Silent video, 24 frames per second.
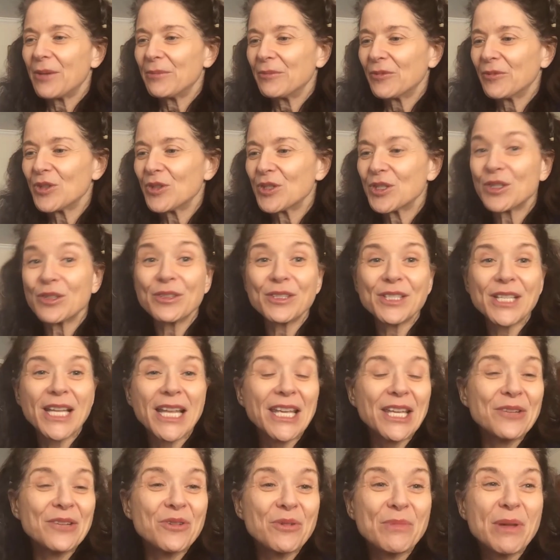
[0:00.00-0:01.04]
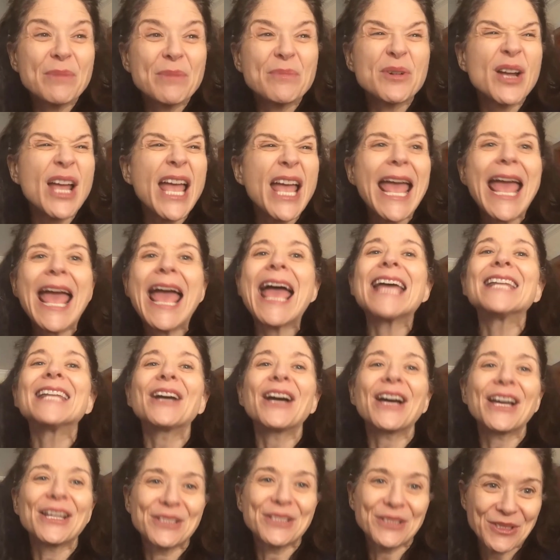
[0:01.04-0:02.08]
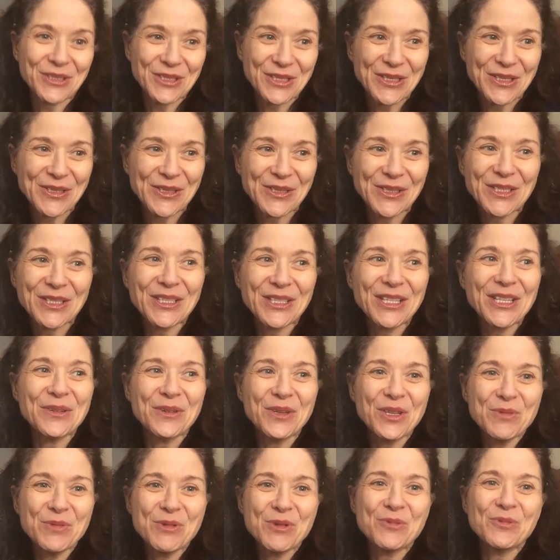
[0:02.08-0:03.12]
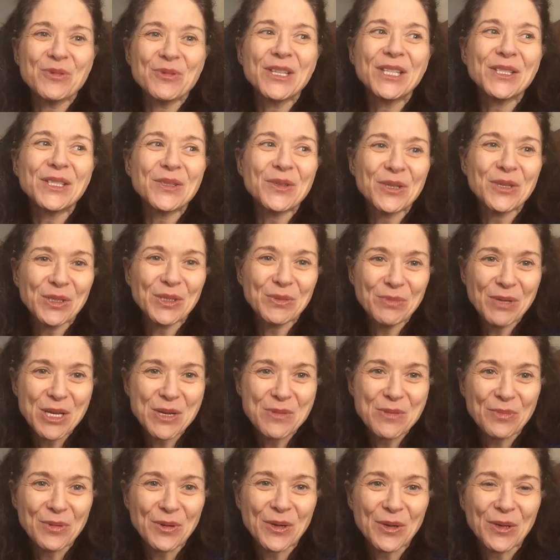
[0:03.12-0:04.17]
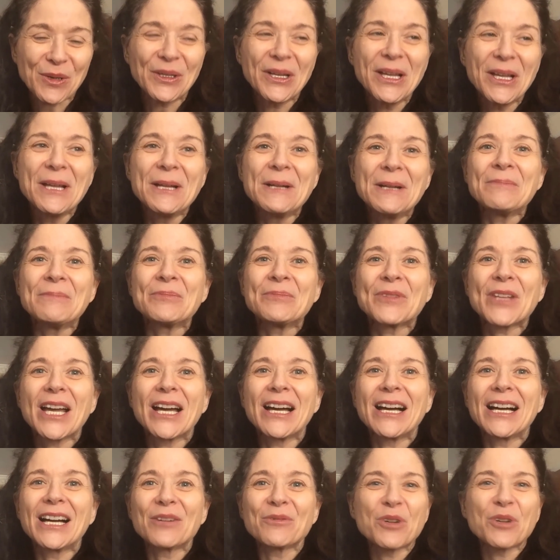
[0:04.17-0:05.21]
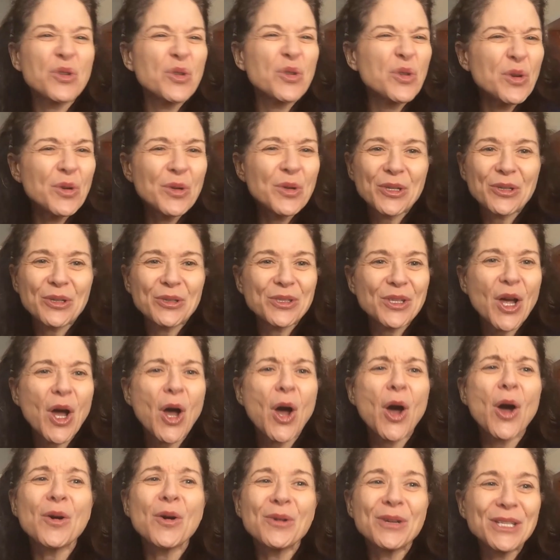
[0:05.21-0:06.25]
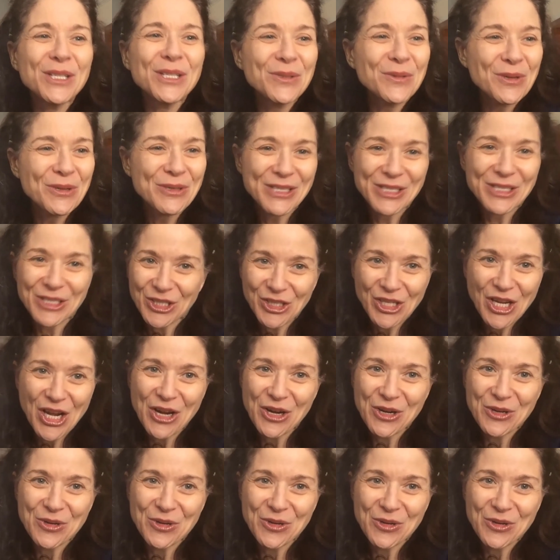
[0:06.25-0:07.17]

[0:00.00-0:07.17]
For as long as I can remember, headhunters, human resource people, recruiters always were in shared